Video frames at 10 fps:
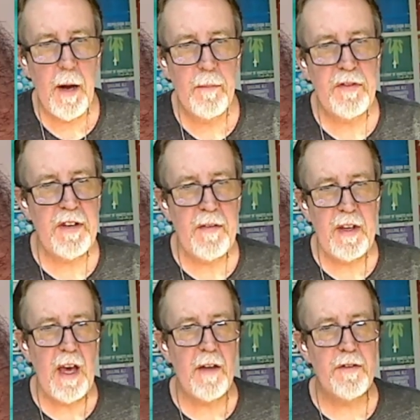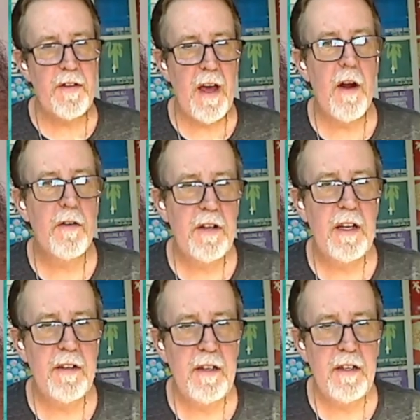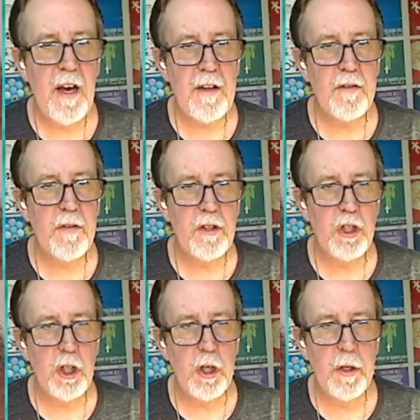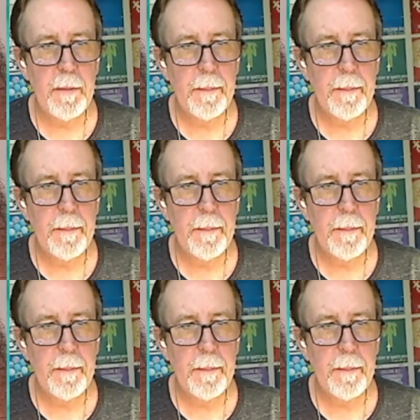Stevie, yes, they are D&D dice for sure.